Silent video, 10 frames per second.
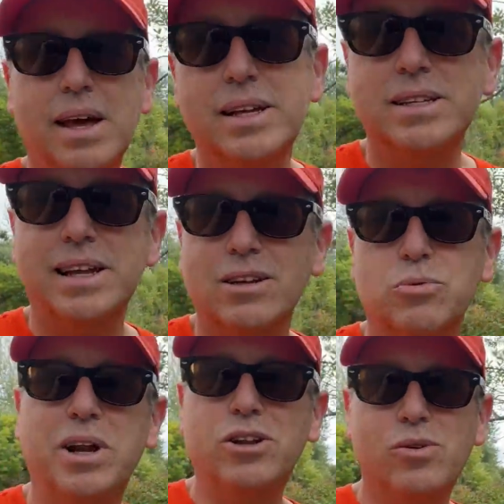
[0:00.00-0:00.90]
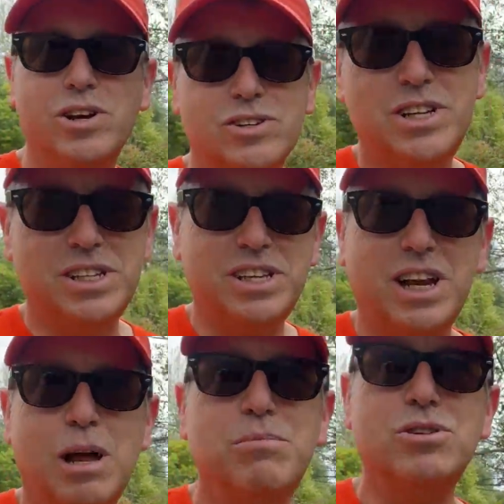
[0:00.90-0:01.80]
It's now 22 years since then.
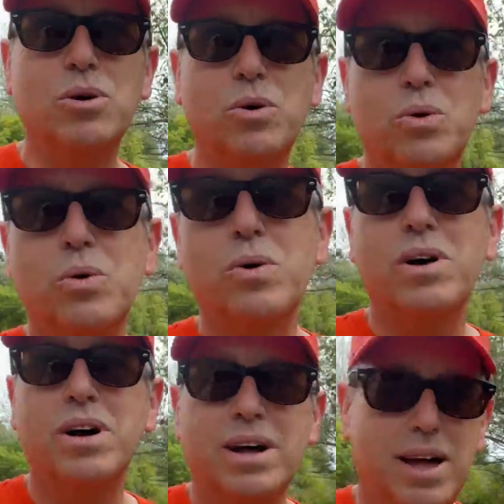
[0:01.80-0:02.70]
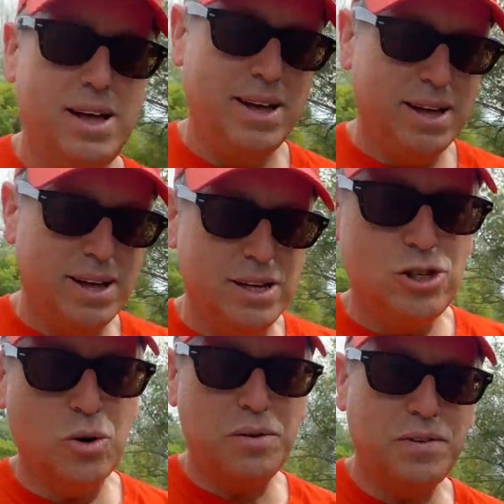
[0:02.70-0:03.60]
I'm so
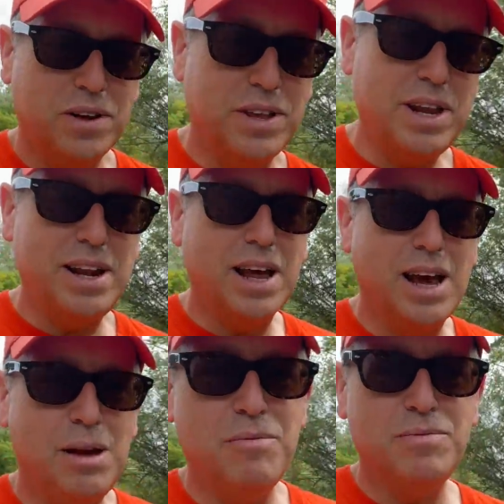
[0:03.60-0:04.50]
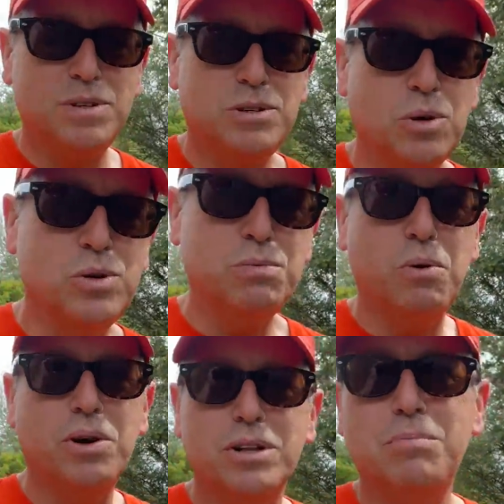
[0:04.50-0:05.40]
joy filled and I'm so
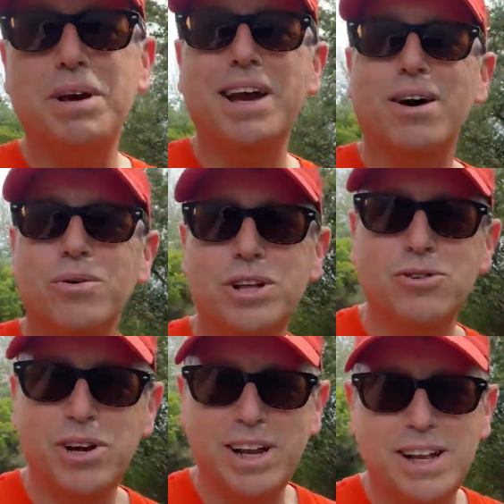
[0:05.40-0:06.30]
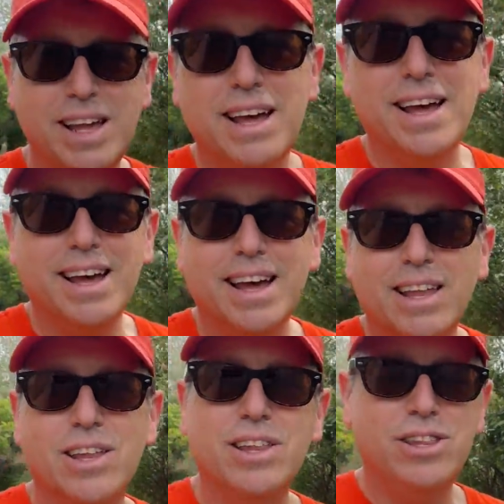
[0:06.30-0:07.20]
spoiled being at Holy Trinity.
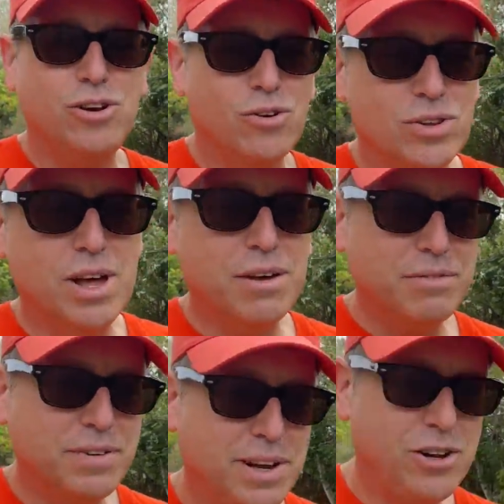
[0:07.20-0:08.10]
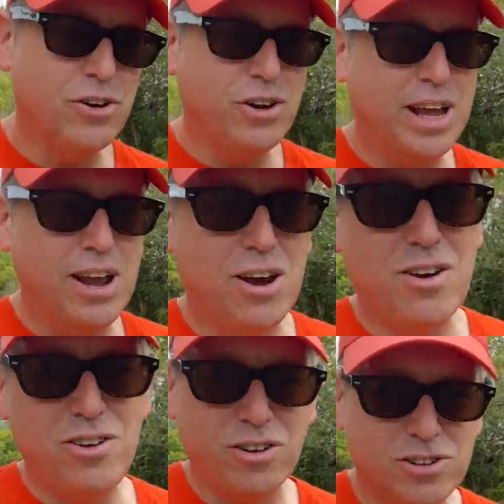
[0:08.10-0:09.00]
Your love and your care
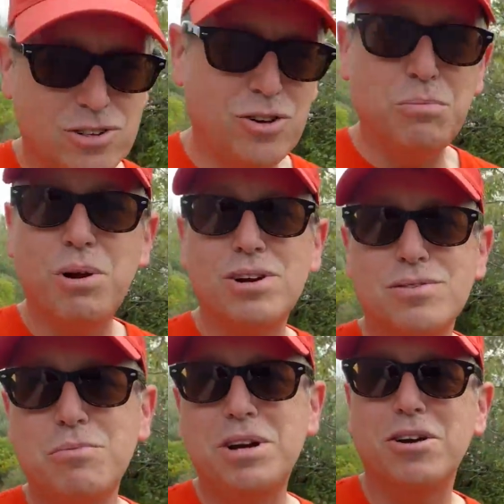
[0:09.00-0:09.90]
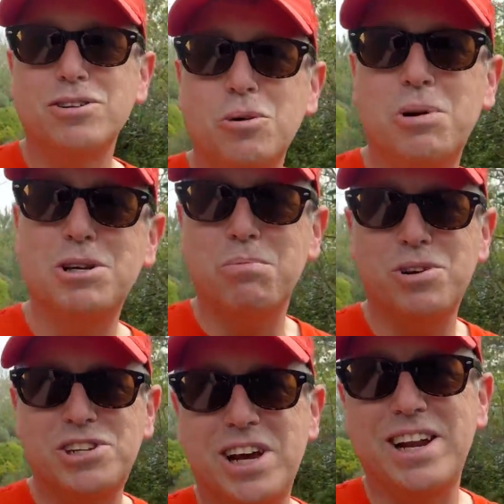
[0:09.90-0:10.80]
and your concern and prayers for me are so much
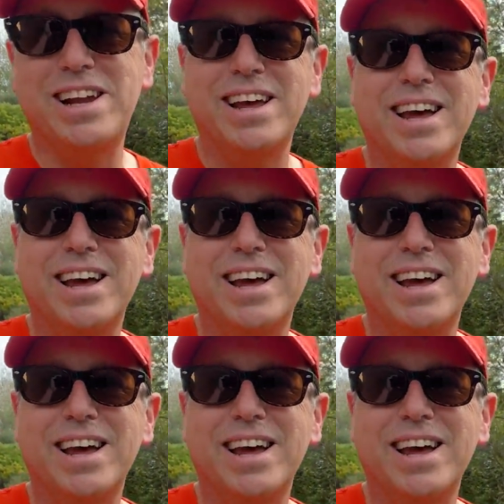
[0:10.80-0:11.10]
appreciated.